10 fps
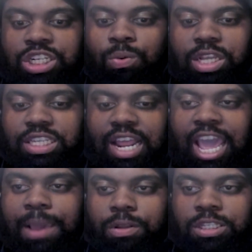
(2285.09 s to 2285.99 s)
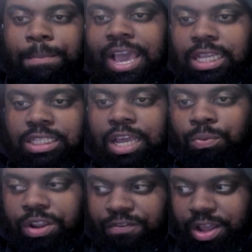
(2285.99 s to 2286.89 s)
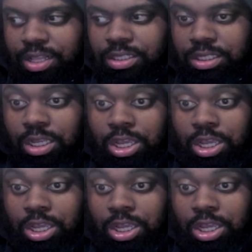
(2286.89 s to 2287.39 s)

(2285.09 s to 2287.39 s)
wasn't able to pay said refunds.